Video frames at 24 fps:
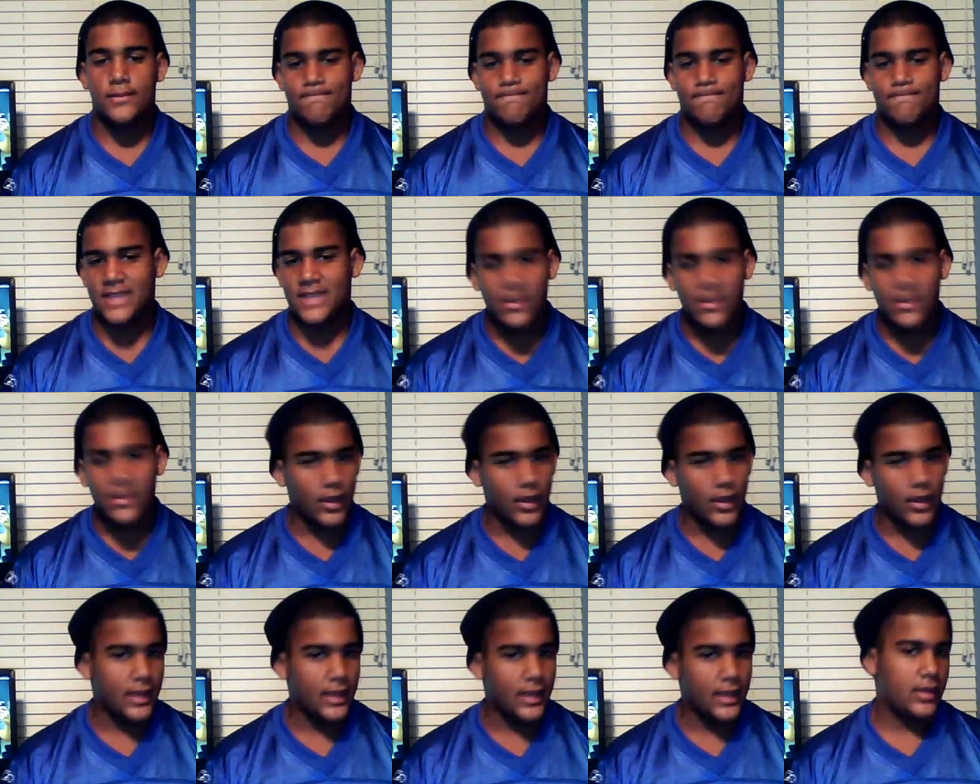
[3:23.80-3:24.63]
didn't
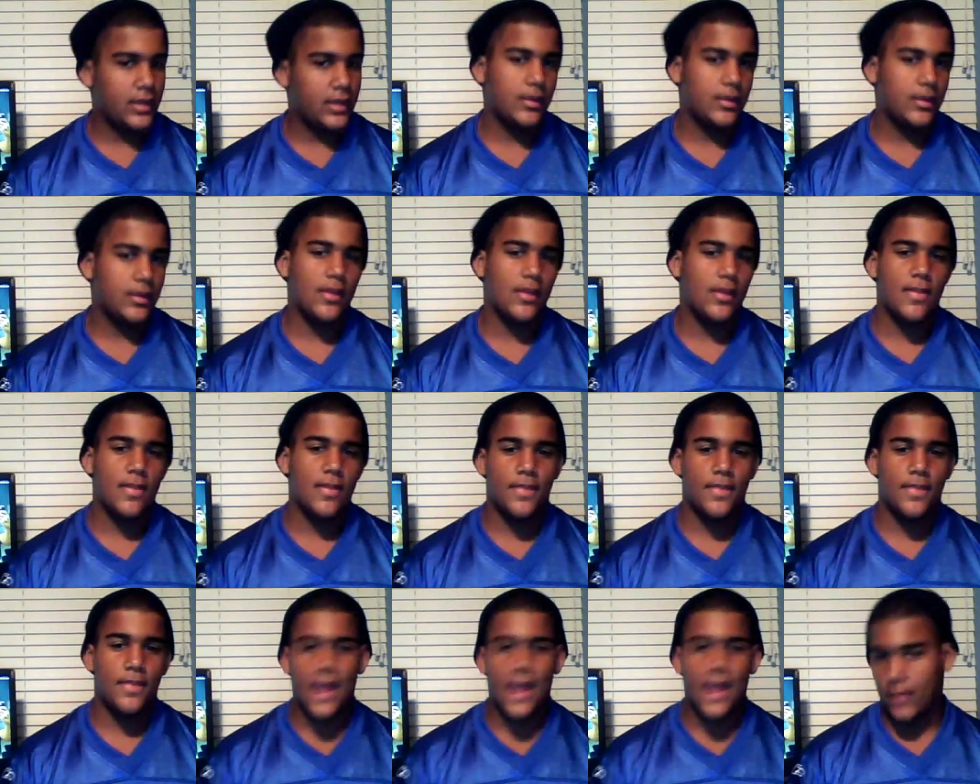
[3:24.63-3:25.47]
like
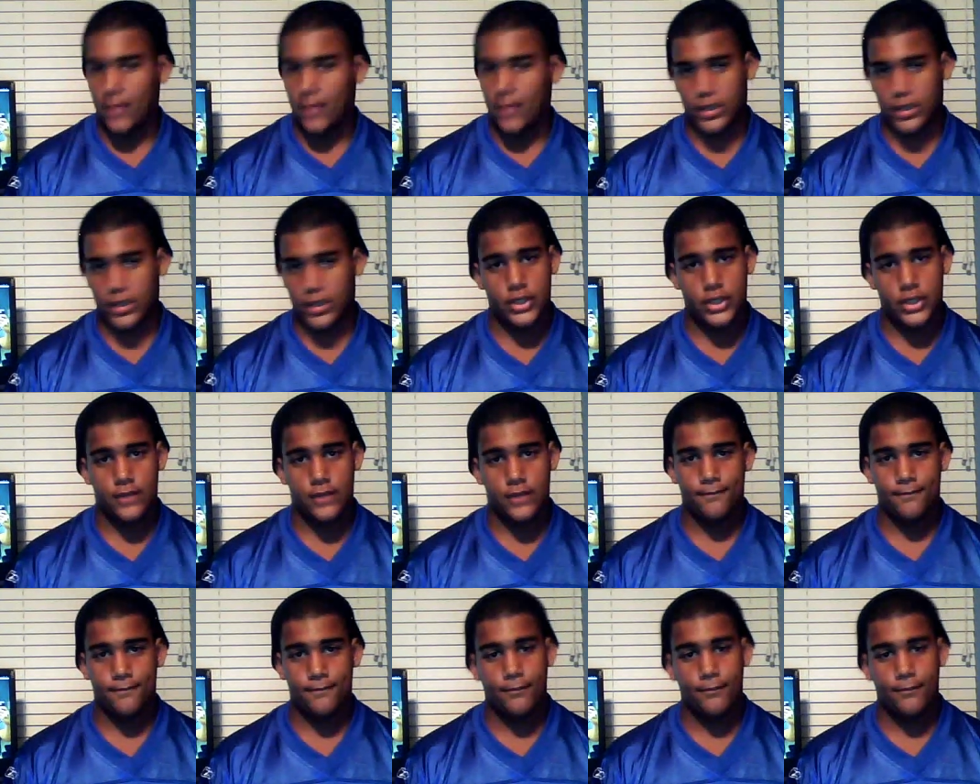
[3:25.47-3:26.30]
that much,
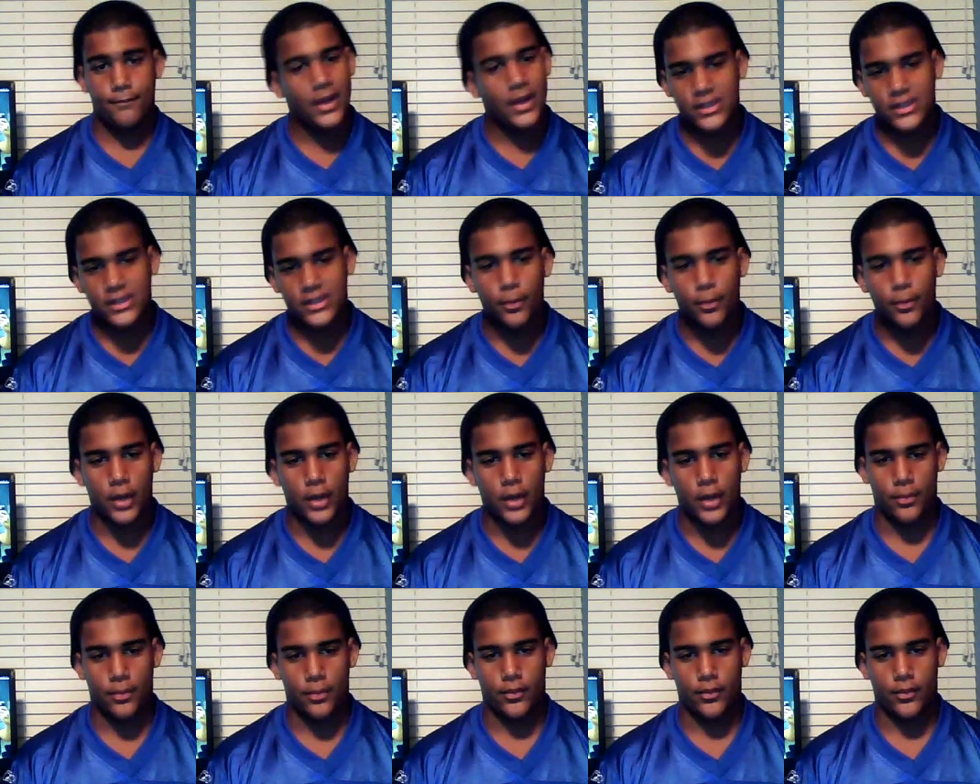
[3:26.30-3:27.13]
but I still put up
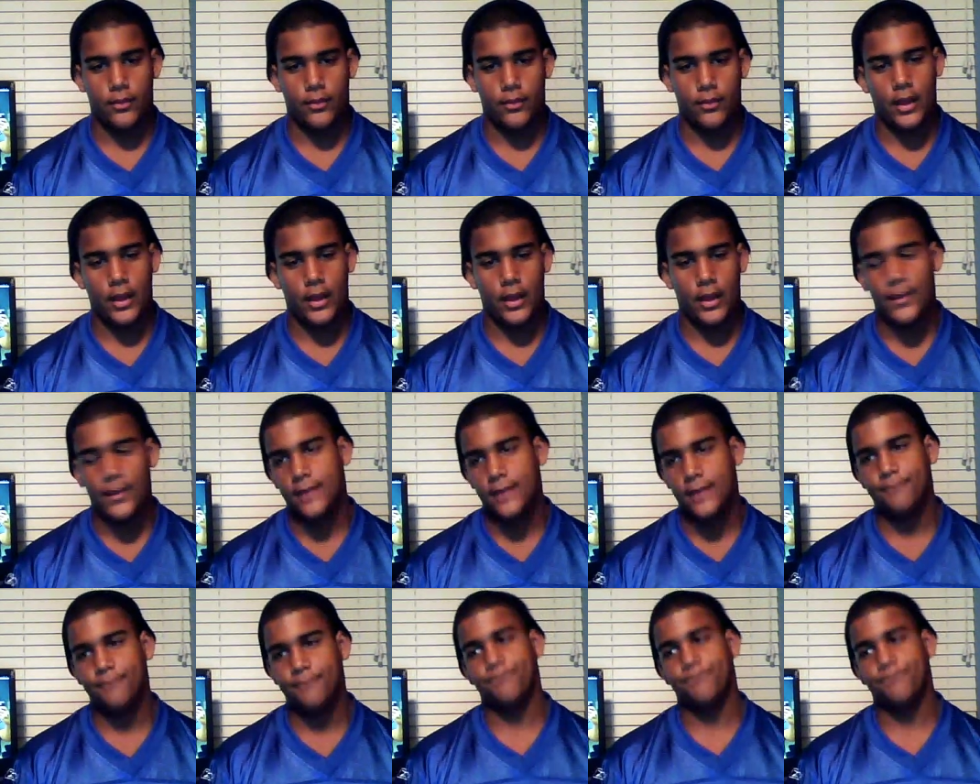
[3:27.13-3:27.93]
with them. I mean,